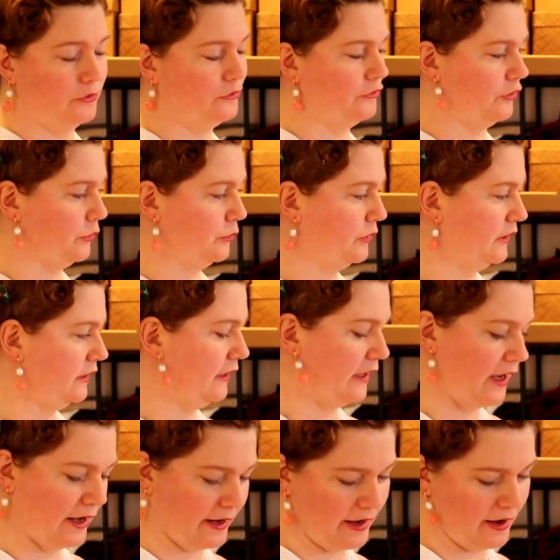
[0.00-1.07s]
So really
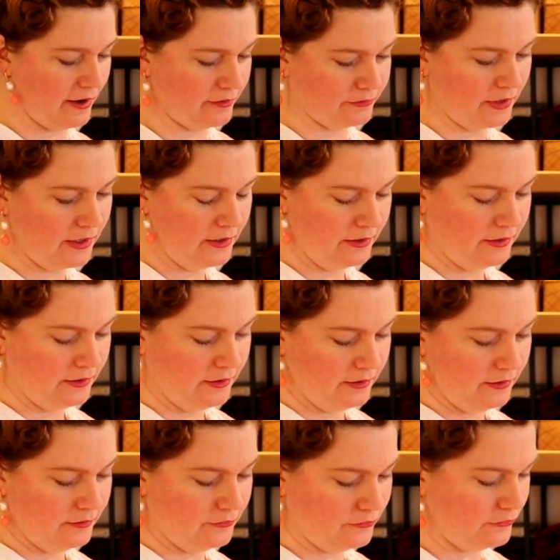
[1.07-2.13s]
I have
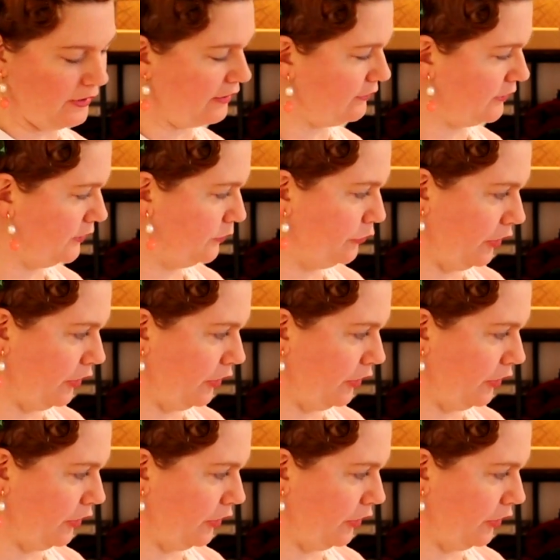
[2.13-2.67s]
7